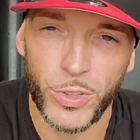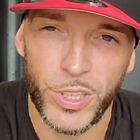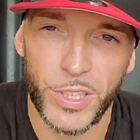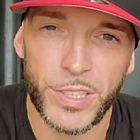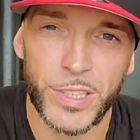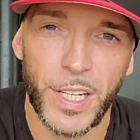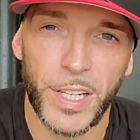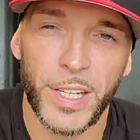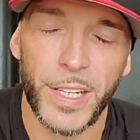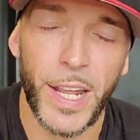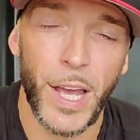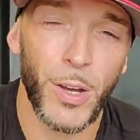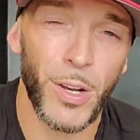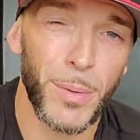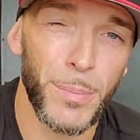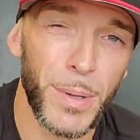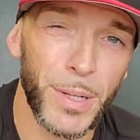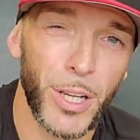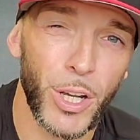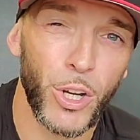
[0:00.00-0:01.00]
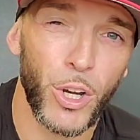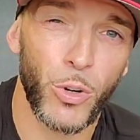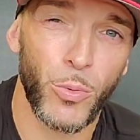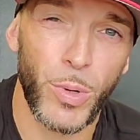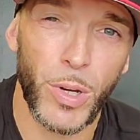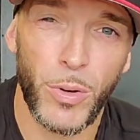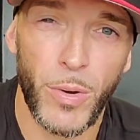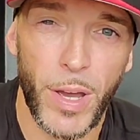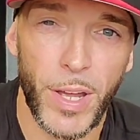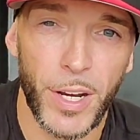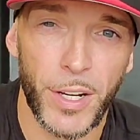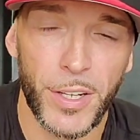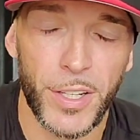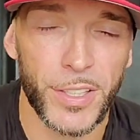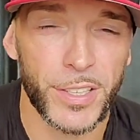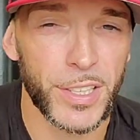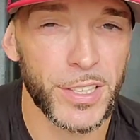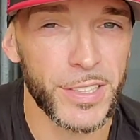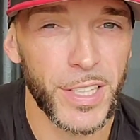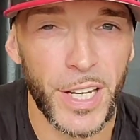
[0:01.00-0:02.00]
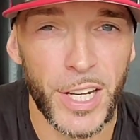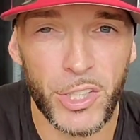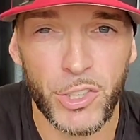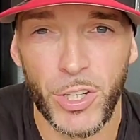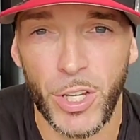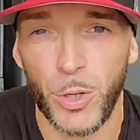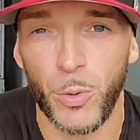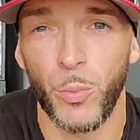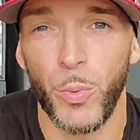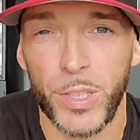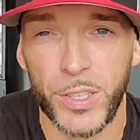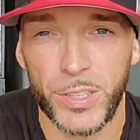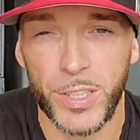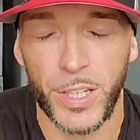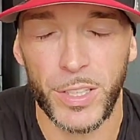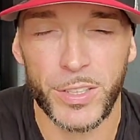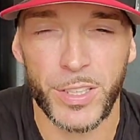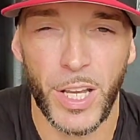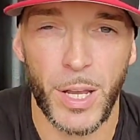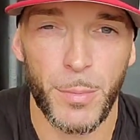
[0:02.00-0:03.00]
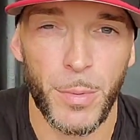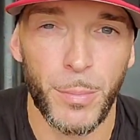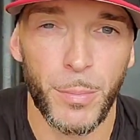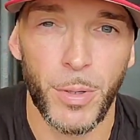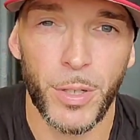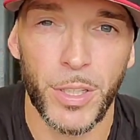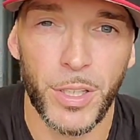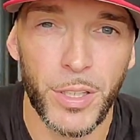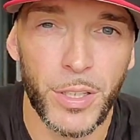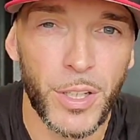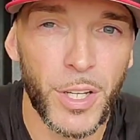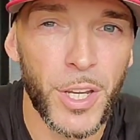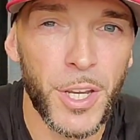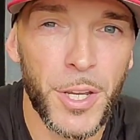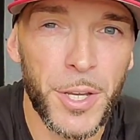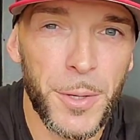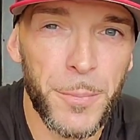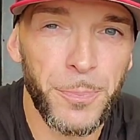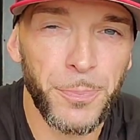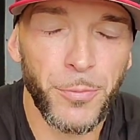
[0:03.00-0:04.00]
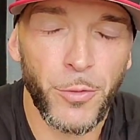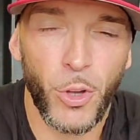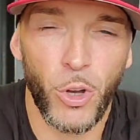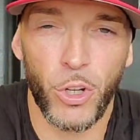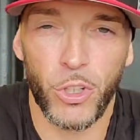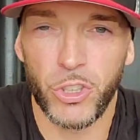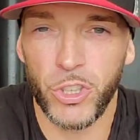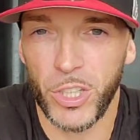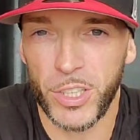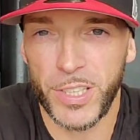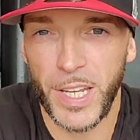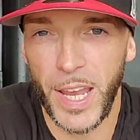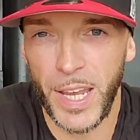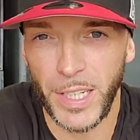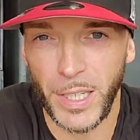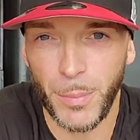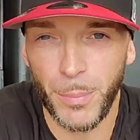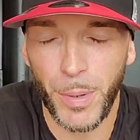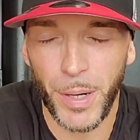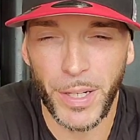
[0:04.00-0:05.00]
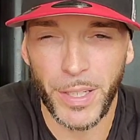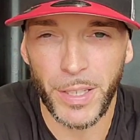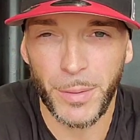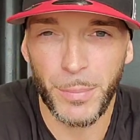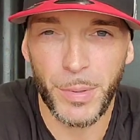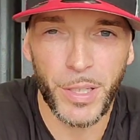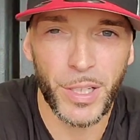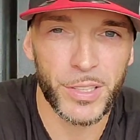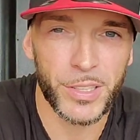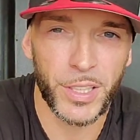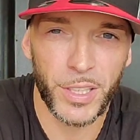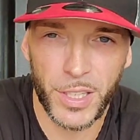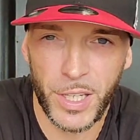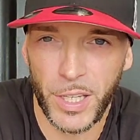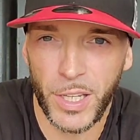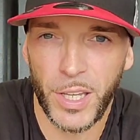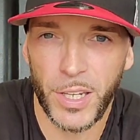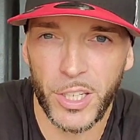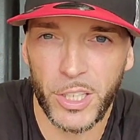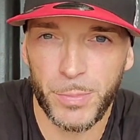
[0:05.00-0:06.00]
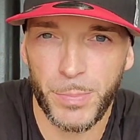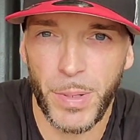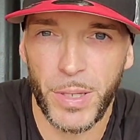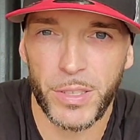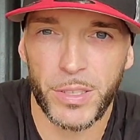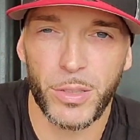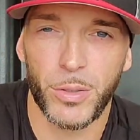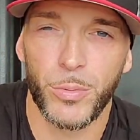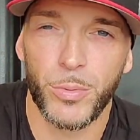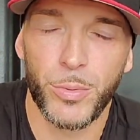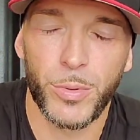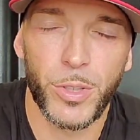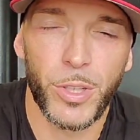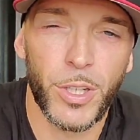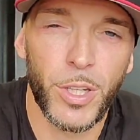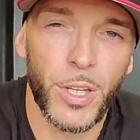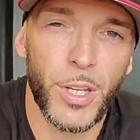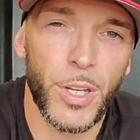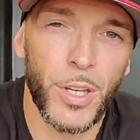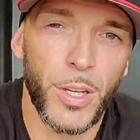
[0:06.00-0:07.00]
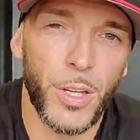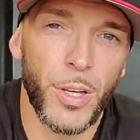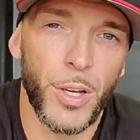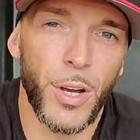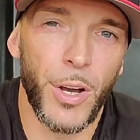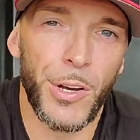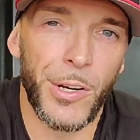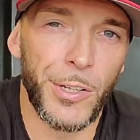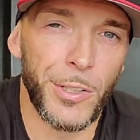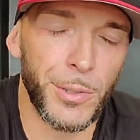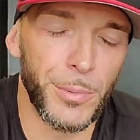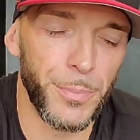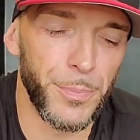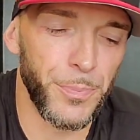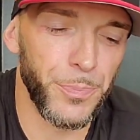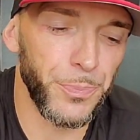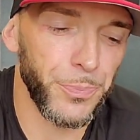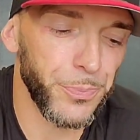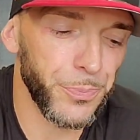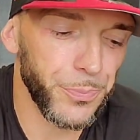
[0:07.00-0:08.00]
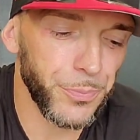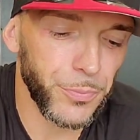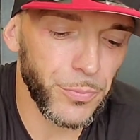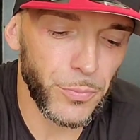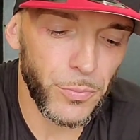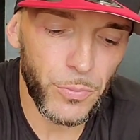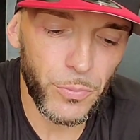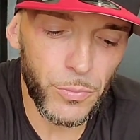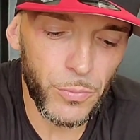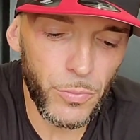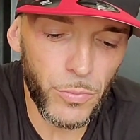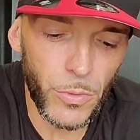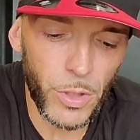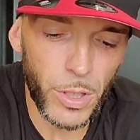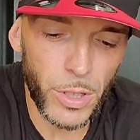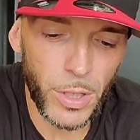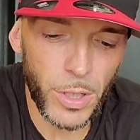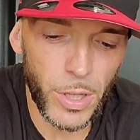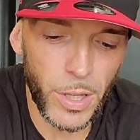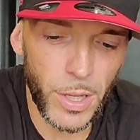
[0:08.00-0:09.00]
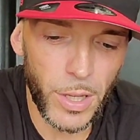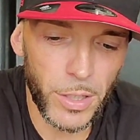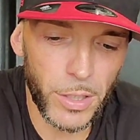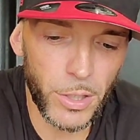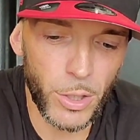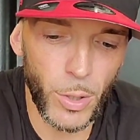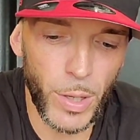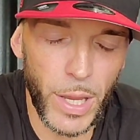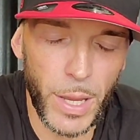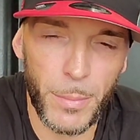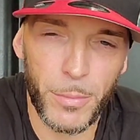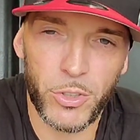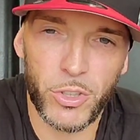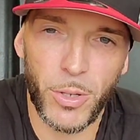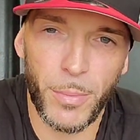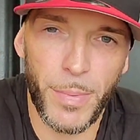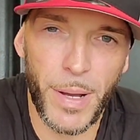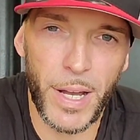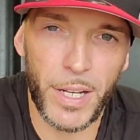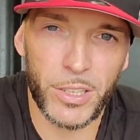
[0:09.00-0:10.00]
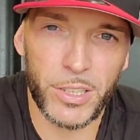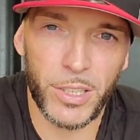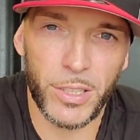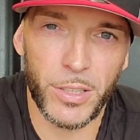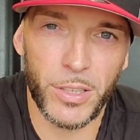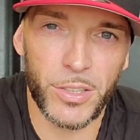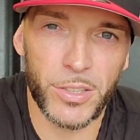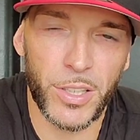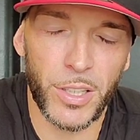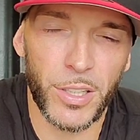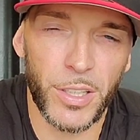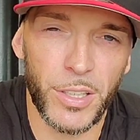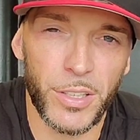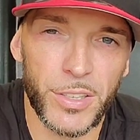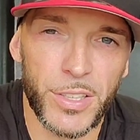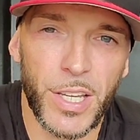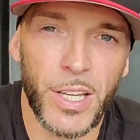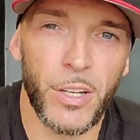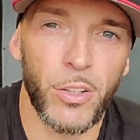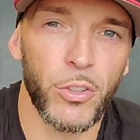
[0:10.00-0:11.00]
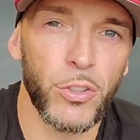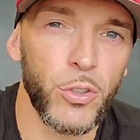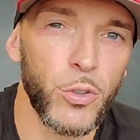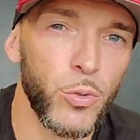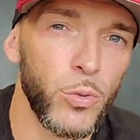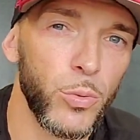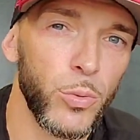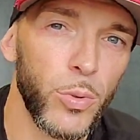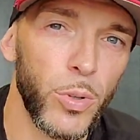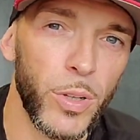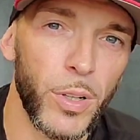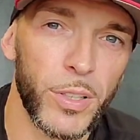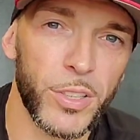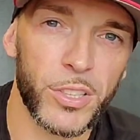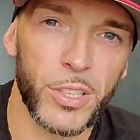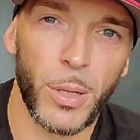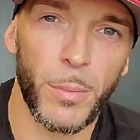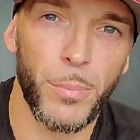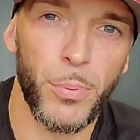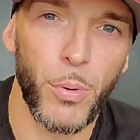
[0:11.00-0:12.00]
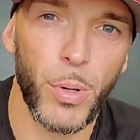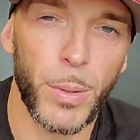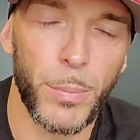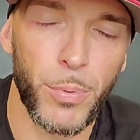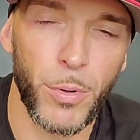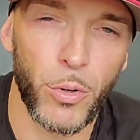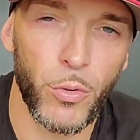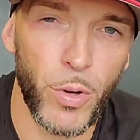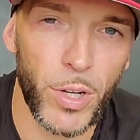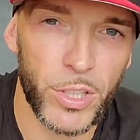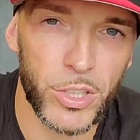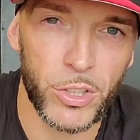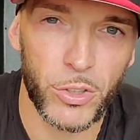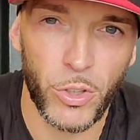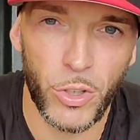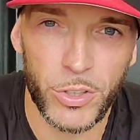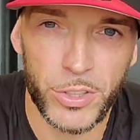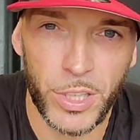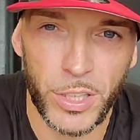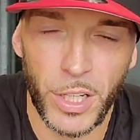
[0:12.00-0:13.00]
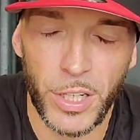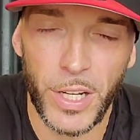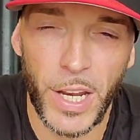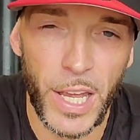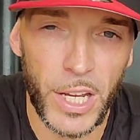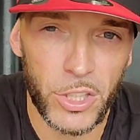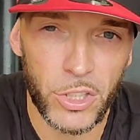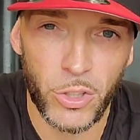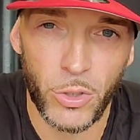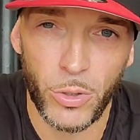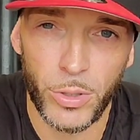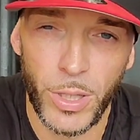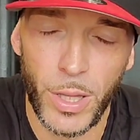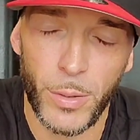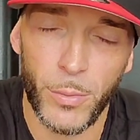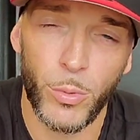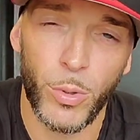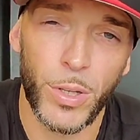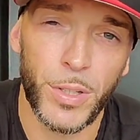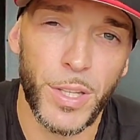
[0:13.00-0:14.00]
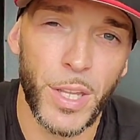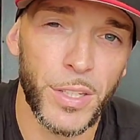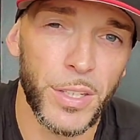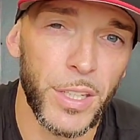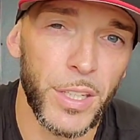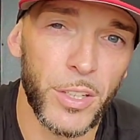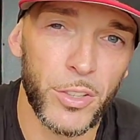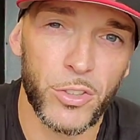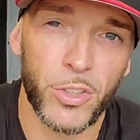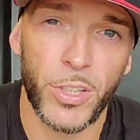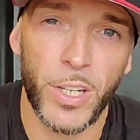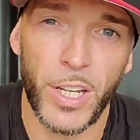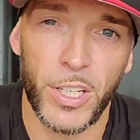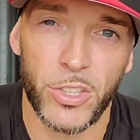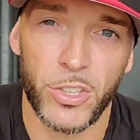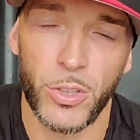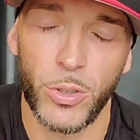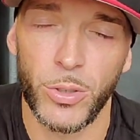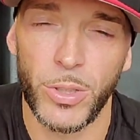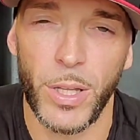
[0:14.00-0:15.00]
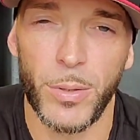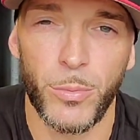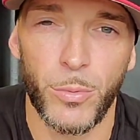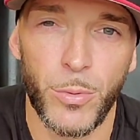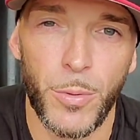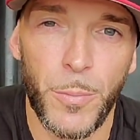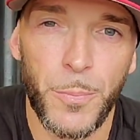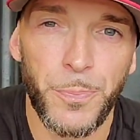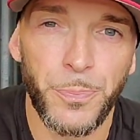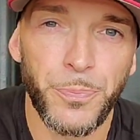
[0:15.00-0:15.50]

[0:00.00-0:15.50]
to stick it out and make a career out of this because they're not trying to waste their time and money on just anybody because it can get expensive. Um, you know, amateur boxing is going to entail you at some point progressing onto the national level and then the international level.